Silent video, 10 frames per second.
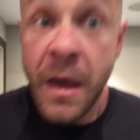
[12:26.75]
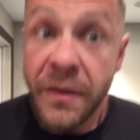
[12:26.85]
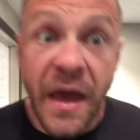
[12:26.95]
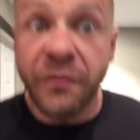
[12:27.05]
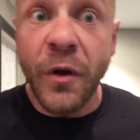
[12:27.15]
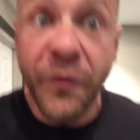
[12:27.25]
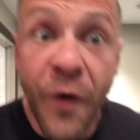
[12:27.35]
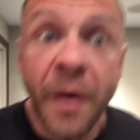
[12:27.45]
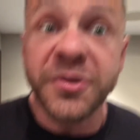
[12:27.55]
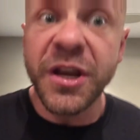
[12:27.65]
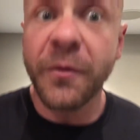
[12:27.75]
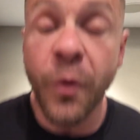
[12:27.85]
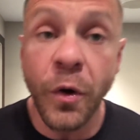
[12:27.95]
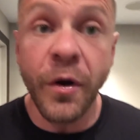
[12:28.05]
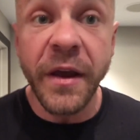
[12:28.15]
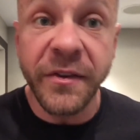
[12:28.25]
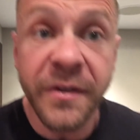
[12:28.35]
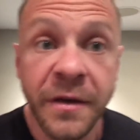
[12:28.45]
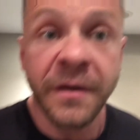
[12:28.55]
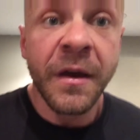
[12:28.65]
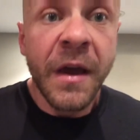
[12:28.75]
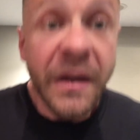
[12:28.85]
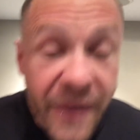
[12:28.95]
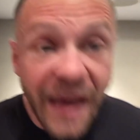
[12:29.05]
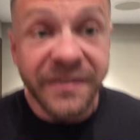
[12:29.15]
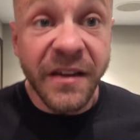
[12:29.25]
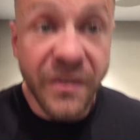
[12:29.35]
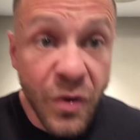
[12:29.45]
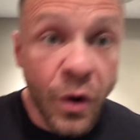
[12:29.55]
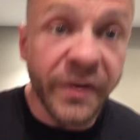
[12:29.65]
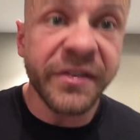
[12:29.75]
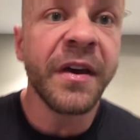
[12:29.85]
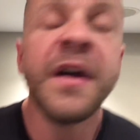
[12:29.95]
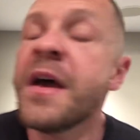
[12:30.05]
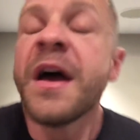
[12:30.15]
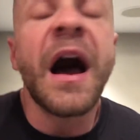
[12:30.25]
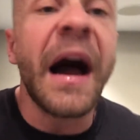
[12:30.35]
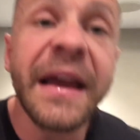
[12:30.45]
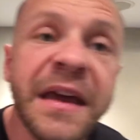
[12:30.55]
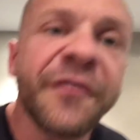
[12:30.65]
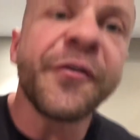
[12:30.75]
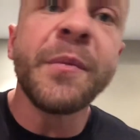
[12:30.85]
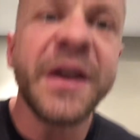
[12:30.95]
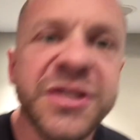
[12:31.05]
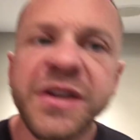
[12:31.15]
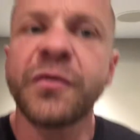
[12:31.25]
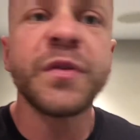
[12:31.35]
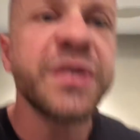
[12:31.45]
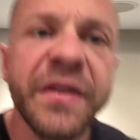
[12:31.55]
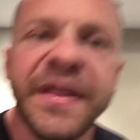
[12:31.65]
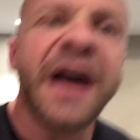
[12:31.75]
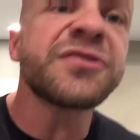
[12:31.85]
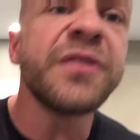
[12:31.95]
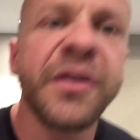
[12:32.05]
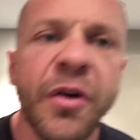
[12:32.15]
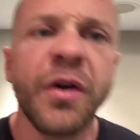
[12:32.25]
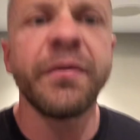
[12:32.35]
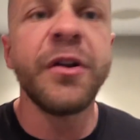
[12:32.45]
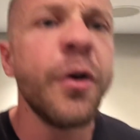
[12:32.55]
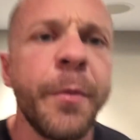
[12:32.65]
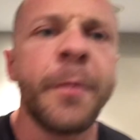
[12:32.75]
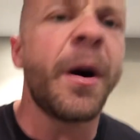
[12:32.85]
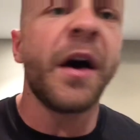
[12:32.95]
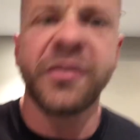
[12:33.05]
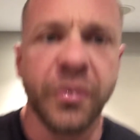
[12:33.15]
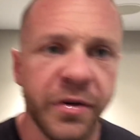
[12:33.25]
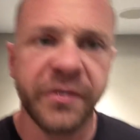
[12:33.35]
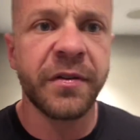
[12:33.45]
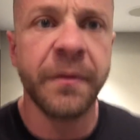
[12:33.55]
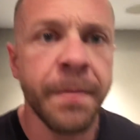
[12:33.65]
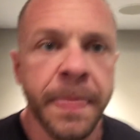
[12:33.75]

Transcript: That's where it's from, sheep's wool grease. That's its source. I get it from lichens, which is a naturally grown renewable moss source.